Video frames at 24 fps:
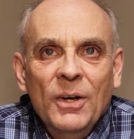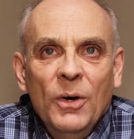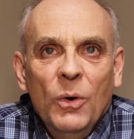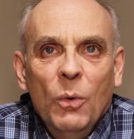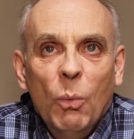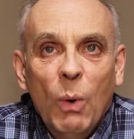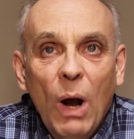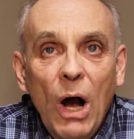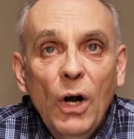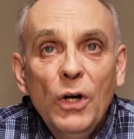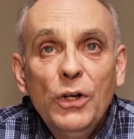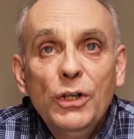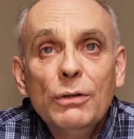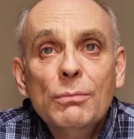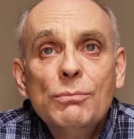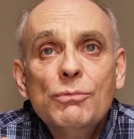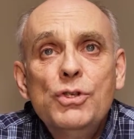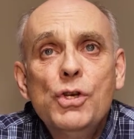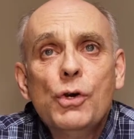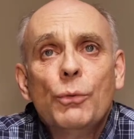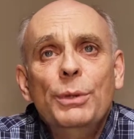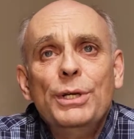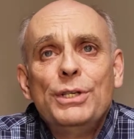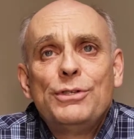Welcome
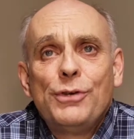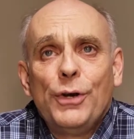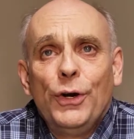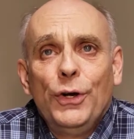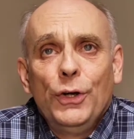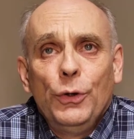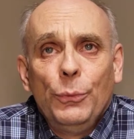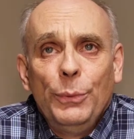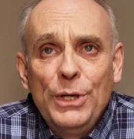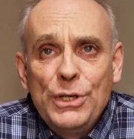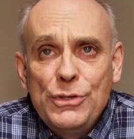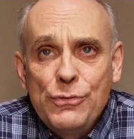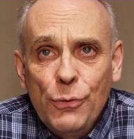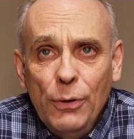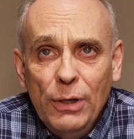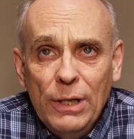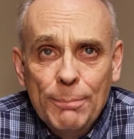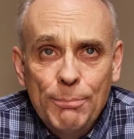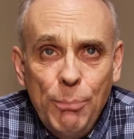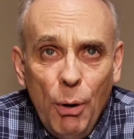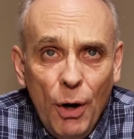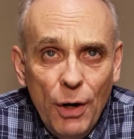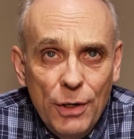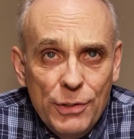to Return to Israel
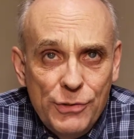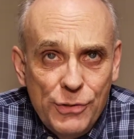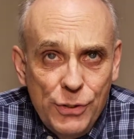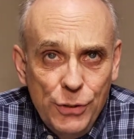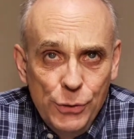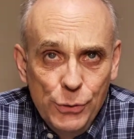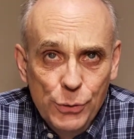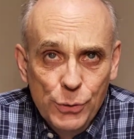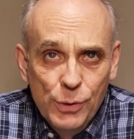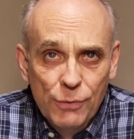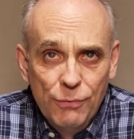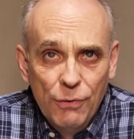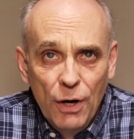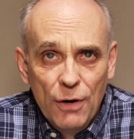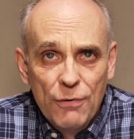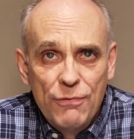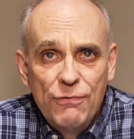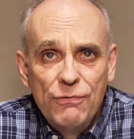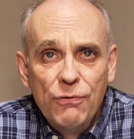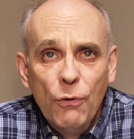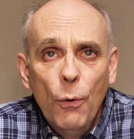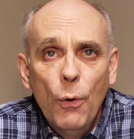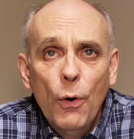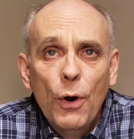in part 2 of our
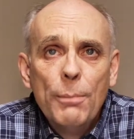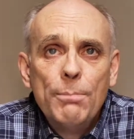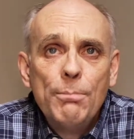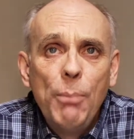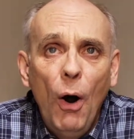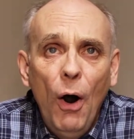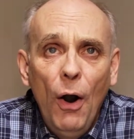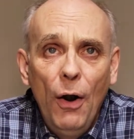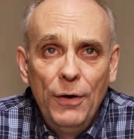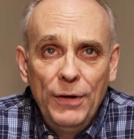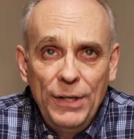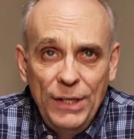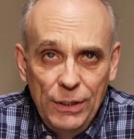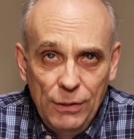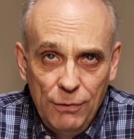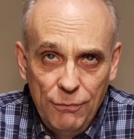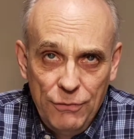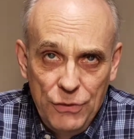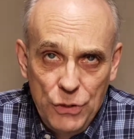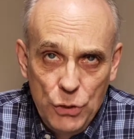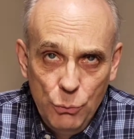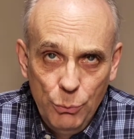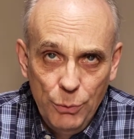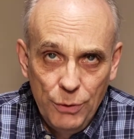4-part
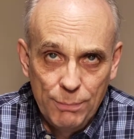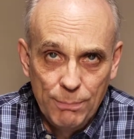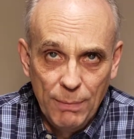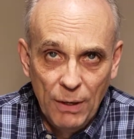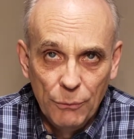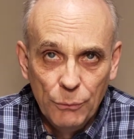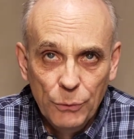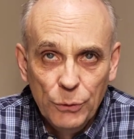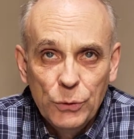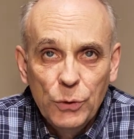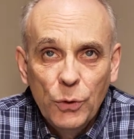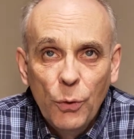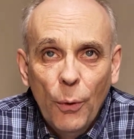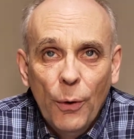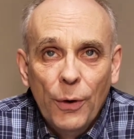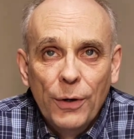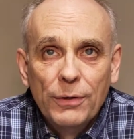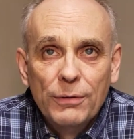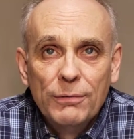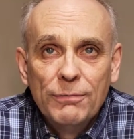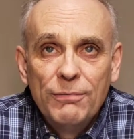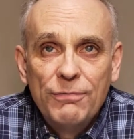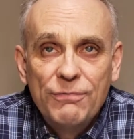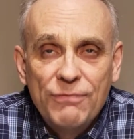interview with Baruch
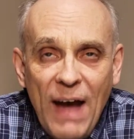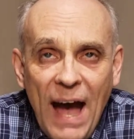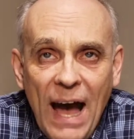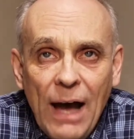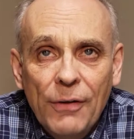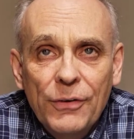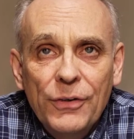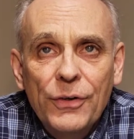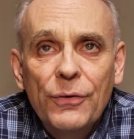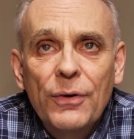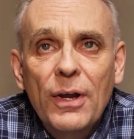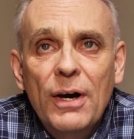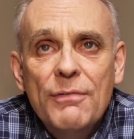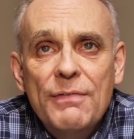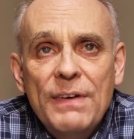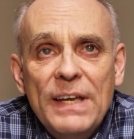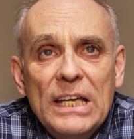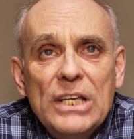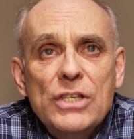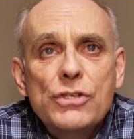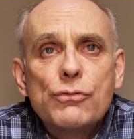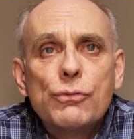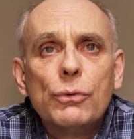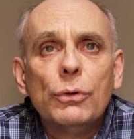Gordon, founder of
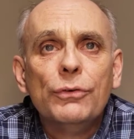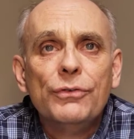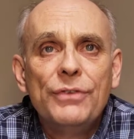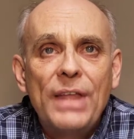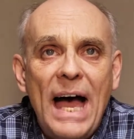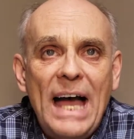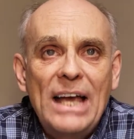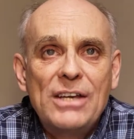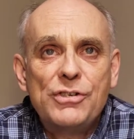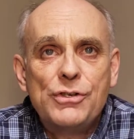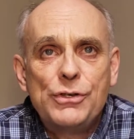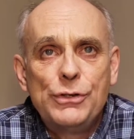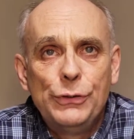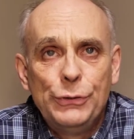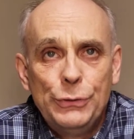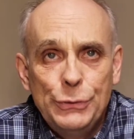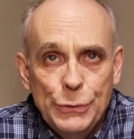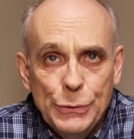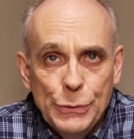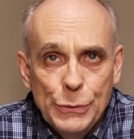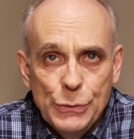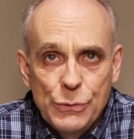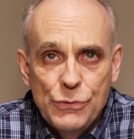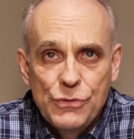Israel National
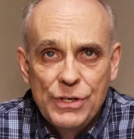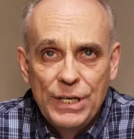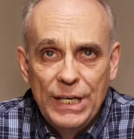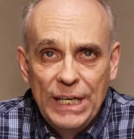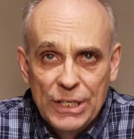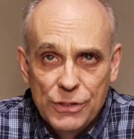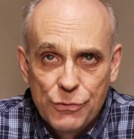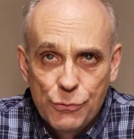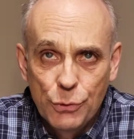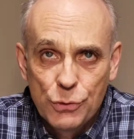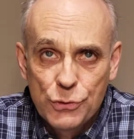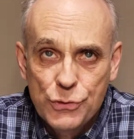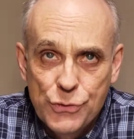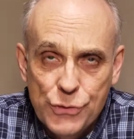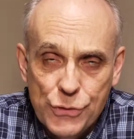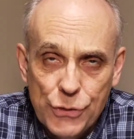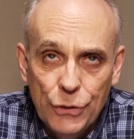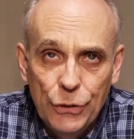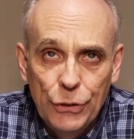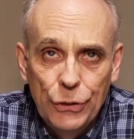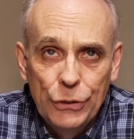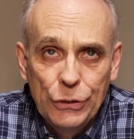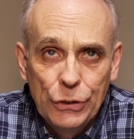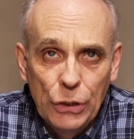News, Israel's
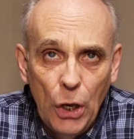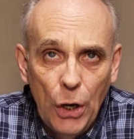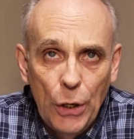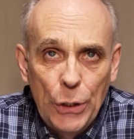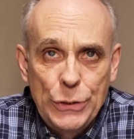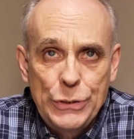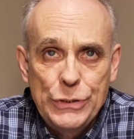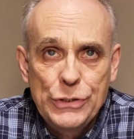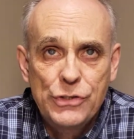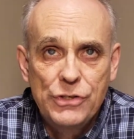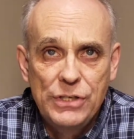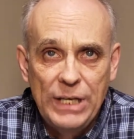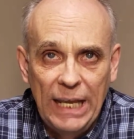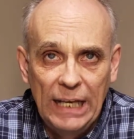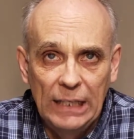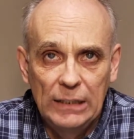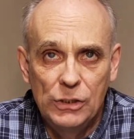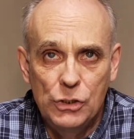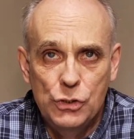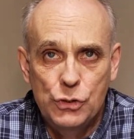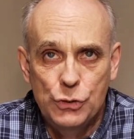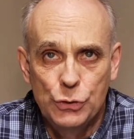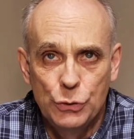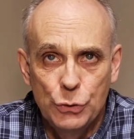third largest
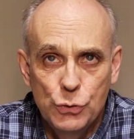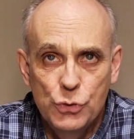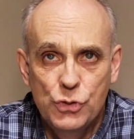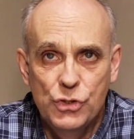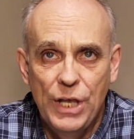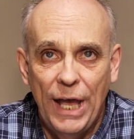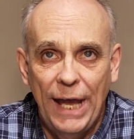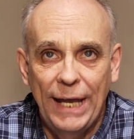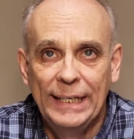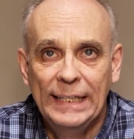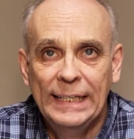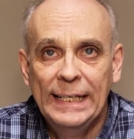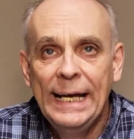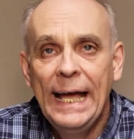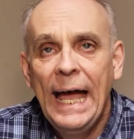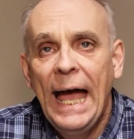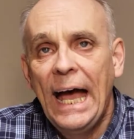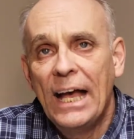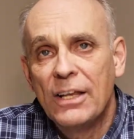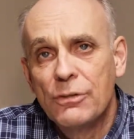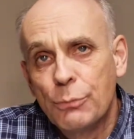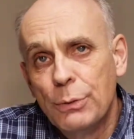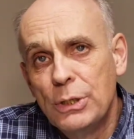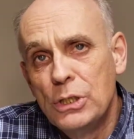English news site,
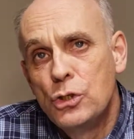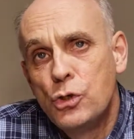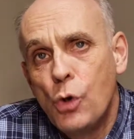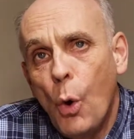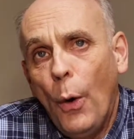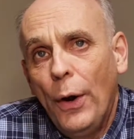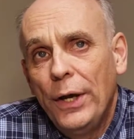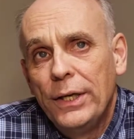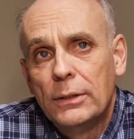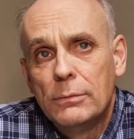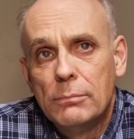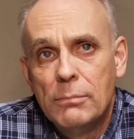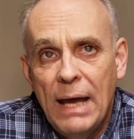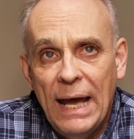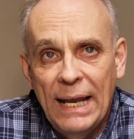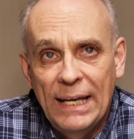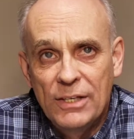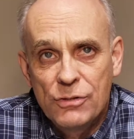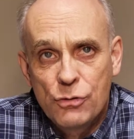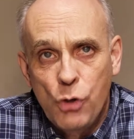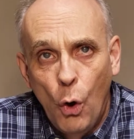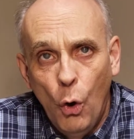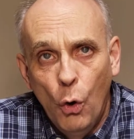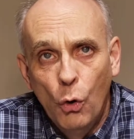as we join him at
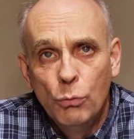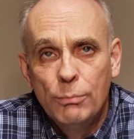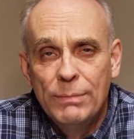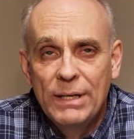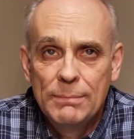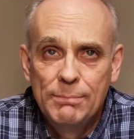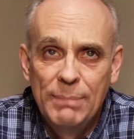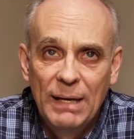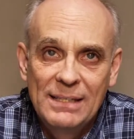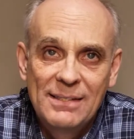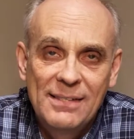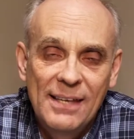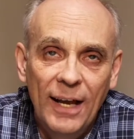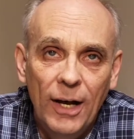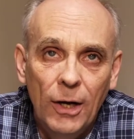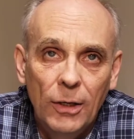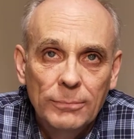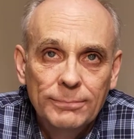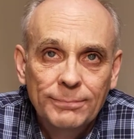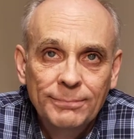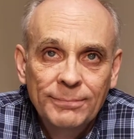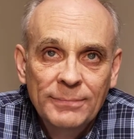his home in Beit El.